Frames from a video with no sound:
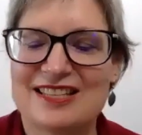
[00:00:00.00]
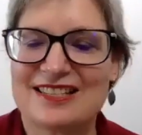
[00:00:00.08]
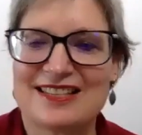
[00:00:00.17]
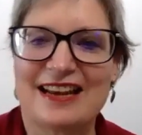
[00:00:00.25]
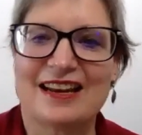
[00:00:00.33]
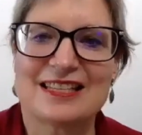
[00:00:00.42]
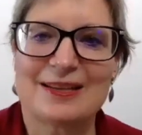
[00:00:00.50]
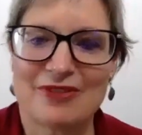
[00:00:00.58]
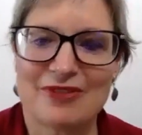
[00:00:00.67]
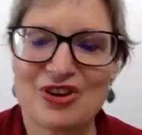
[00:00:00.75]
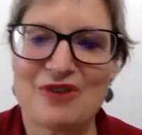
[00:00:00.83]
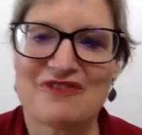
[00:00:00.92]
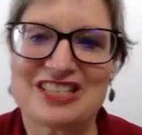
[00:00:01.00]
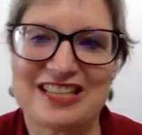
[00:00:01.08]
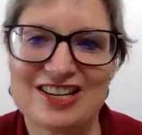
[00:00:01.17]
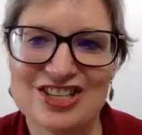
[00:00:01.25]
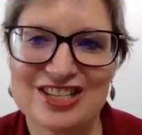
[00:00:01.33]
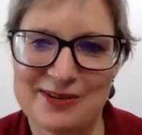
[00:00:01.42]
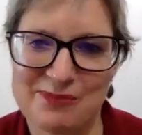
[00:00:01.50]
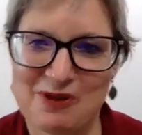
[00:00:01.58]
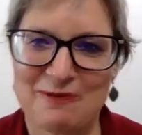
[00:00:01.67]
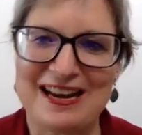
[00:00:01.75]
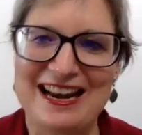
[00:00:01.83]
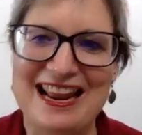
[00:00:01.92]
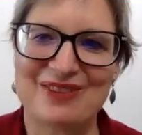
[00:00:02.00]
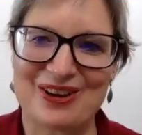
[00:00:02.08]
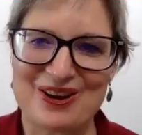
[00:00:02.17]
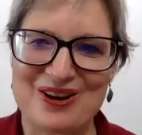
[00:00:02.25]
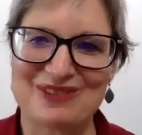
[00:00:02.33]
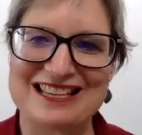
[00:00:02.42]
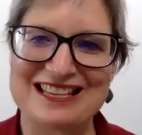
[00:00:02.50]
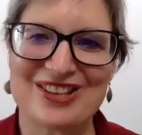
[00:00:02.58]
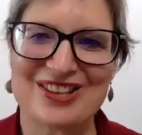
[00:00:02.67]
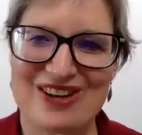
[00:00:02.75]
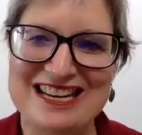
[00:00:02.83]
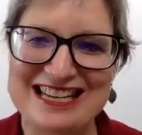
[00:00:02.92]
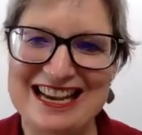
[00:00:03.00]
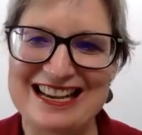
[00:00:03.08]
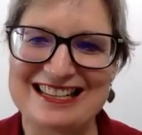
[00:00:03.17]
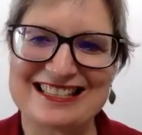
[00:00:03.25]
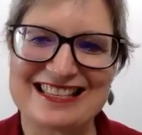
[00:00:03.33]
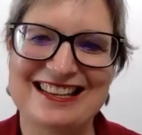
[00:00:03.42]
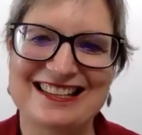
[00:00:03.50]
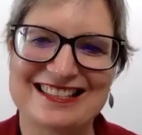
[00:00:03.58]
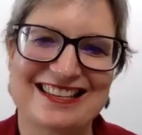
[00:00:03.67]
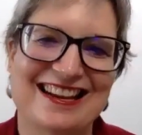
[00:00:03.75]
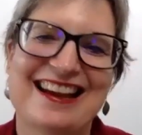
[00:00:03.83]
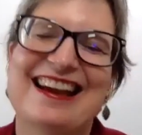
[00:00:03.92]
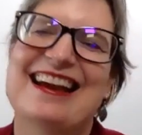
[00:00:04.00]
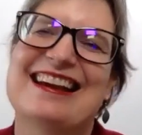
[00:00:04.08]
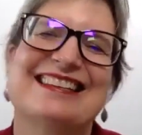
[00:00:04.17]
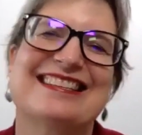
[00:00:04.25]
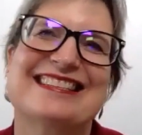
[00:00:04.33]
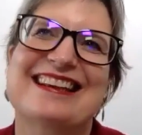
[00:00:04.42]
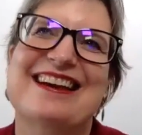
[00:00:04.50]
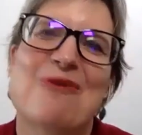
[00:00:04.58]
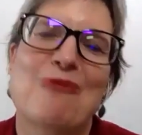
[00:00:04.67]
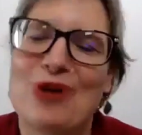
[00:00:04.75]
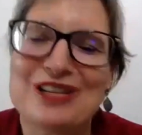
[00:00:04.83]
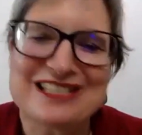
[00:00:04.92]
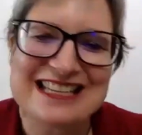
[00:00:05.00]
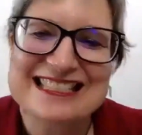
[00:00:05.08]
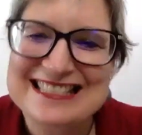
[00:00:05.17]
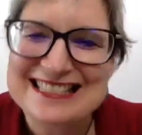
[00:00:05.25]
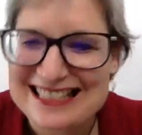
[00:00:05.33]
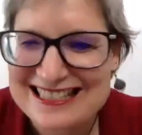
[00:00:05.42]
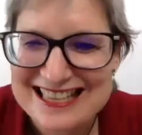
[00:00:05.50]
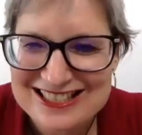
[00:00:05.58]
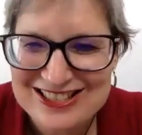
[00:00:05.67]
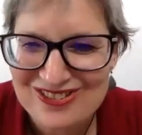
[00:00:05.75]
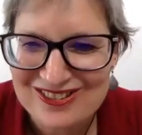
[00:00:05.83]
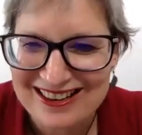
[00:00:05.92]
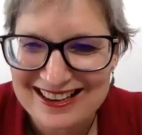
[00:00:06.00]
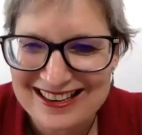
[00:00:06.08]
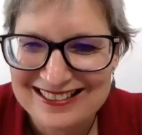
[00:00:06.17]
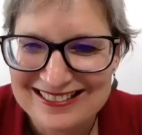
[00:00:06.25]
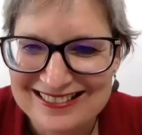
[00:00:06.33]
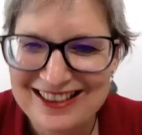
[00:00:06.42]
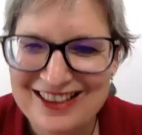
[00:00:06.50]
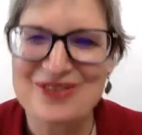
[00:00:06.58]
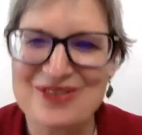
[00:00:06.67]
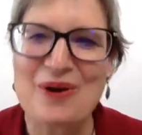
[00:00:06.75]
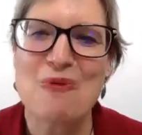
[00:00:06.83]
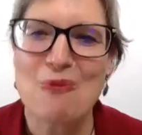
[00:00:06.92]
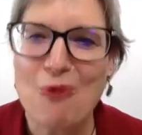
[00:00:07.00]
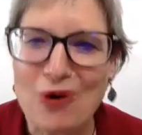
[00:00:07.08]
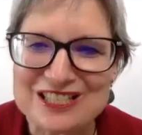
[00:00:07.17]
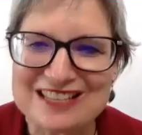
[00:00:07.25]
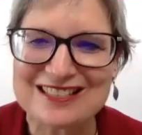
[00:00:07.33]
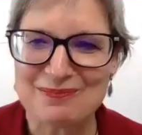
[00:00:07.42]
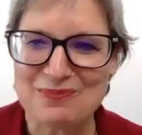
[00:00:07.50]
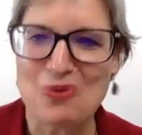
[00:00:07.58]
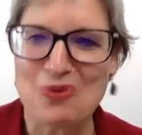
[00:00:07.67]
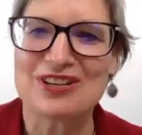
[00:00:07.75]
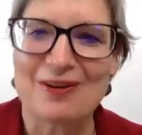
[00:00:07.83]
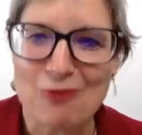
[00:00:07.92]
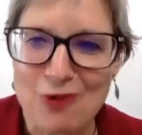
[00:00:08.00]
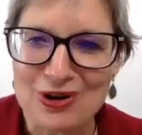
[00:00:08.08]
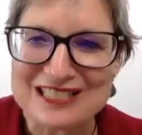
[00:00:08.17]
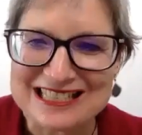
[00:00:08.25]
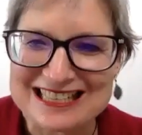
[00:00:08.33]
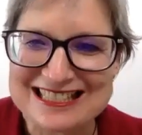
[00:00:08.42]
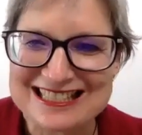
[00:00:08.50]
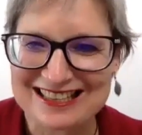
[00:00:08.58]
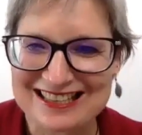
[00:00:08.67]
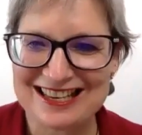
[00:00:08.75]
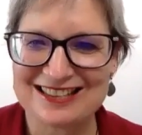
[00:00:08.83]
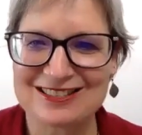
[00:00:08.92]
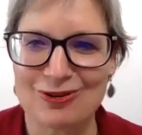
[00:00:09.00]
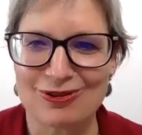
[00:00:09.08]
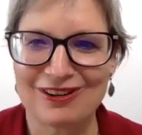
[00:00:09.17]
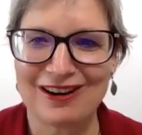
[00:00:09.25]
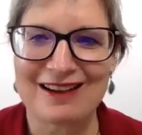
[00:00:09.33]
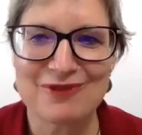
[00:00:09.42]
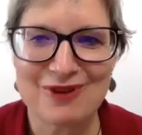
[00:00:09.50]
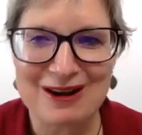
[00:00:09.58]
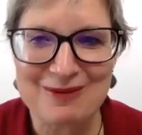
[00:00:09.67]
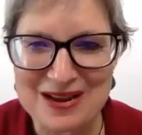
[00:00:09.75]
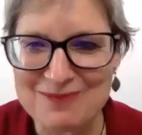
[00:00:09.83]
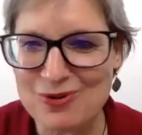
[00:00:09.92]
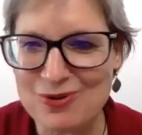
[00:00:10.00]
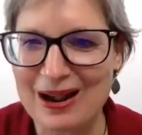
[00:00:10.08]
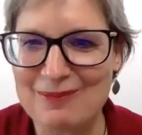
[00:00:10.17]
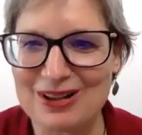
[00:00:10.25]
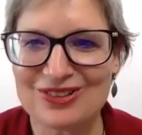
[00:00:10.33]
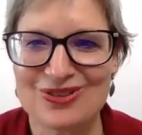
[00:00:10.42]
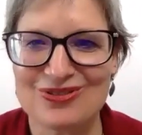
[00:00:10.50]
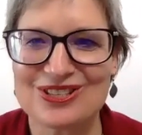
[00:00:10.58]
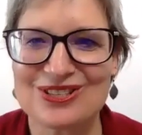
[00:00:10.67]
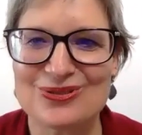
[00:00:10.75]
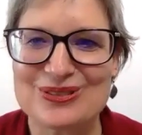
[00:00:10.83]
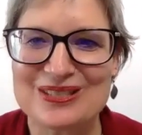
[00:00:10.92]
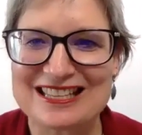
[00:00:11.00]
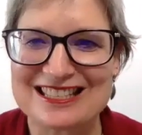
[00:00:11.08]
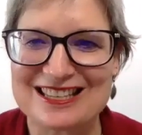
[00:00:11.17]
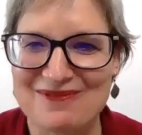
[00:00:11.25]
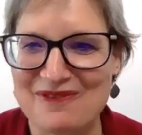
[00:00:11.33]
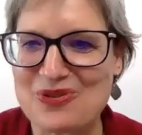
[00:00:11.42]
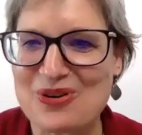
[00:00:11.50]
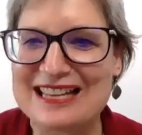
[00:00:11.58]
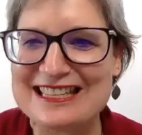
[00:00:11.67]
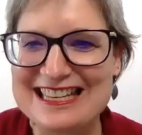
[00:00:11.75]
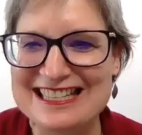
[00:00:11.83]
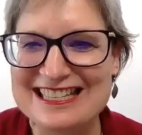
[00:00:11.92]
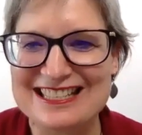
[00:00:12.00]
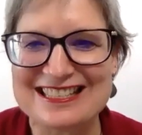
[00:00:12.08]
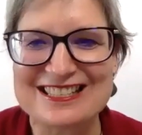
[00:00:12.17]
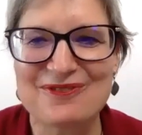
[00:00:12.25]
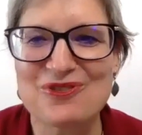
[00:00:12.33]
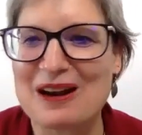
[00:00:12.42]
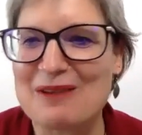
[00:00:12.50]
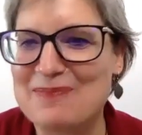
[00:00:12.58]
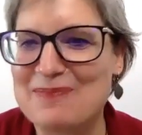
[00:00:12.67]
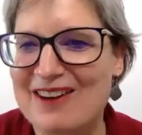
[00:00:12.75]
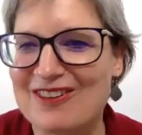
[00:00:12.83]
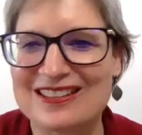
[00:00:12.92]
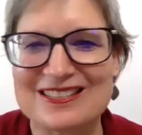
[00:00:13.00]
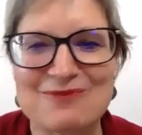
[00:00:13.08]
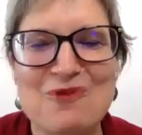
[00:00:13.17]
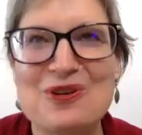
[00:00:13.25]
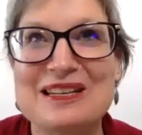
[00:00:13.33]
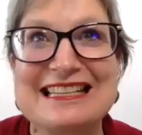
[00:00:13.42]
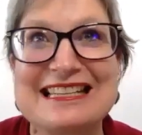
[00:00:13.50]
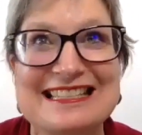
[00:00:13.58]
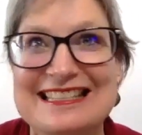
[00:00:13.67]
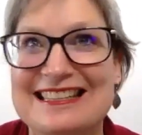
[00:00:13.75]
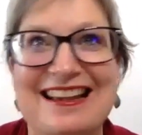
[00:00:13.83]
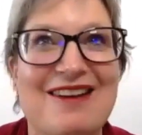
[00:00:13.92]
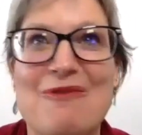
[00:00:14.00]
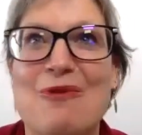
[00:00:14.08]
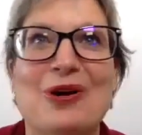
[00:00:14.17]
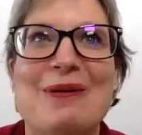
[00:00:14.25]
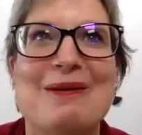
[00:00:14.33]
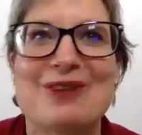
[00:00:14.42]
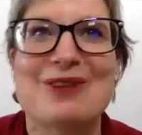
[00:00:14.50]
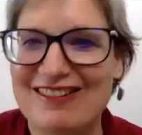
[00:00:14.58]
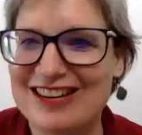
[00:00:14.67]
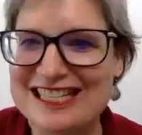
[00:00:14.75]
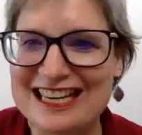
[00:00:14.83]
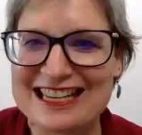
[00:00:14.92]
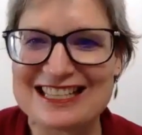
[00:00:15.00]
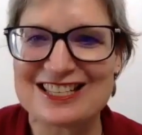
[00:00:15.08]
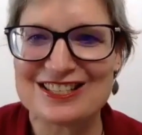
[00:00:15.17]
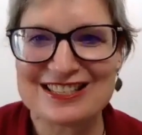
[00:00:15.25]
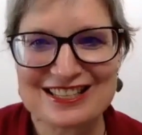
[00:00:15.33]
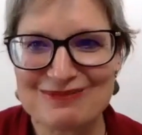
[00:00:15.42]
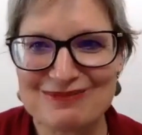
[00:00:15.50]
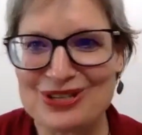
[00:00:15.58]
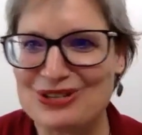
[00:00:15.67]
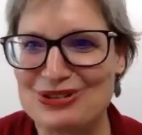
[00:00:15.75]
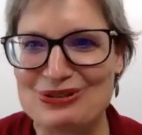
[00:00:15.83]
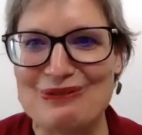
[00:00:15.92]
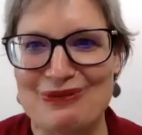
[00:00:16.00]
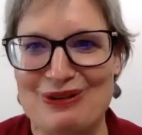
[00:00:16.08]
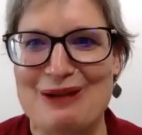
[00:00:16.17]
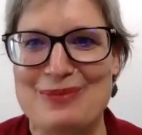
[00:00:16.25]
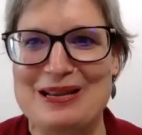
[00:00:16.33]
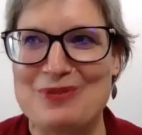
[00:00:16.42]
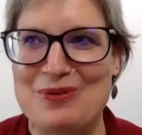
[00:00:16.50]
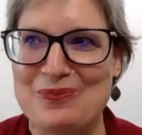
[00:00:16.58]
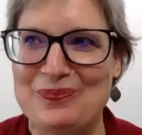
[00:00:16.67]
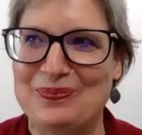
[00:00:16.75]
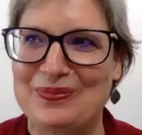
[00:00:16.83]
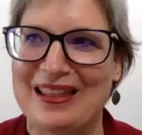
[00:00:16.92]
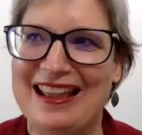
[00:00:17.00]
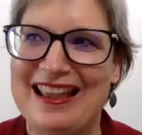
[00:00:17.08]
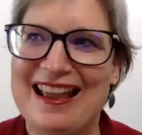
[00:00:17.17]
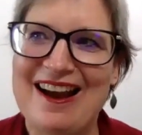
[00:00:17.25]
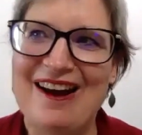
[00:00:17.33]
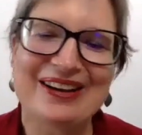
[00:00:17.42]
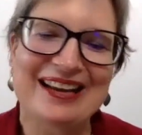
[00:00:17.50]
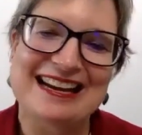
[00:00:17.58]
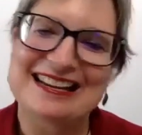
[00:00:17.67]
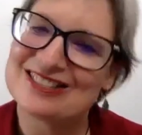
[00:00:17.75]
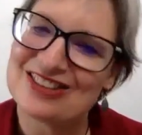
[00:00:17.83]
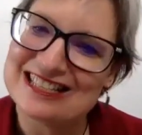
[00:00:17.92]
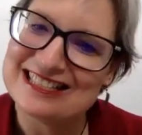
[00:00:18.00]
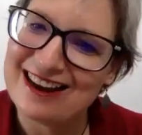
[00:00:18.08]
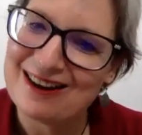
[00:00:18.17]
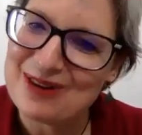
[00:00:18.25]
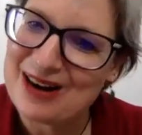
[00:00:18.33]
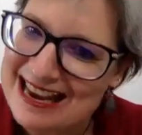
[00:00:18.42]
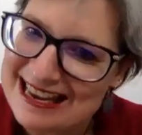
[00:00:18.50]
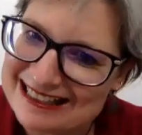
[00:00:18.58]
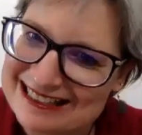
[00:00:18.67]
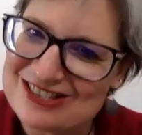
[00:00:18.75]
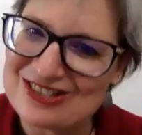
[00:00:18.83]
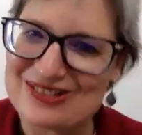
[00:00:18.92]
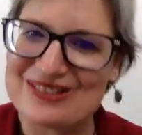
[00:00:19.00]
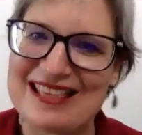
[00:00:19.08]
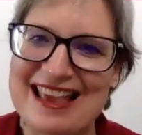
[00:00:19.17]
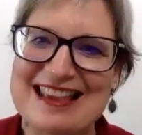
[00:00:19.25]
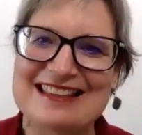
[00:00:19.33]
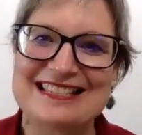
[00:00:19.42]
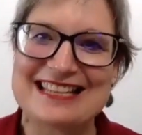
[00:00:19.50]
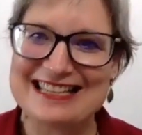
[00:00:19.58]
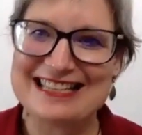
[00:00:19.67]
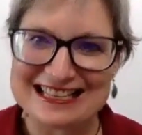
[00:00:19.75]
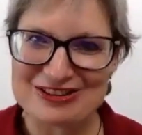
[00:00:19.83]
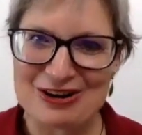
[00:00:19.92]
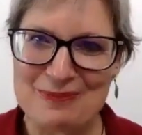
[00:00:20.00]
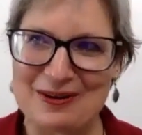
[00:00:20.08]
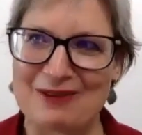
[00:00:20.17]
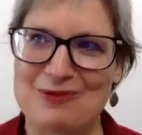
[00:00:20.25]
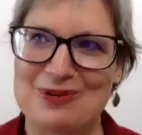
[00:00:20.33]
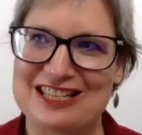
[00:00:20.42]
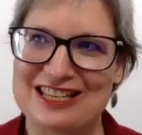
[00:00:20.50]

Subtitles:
exactly some of the conversations that we've been having over these 3 days is what does success look like? What is important? What does success look like for our people coming through the school system, for our teachers, for our parents? What do we want our education system to do for our people? Okay, so today I want to head into today's topic, which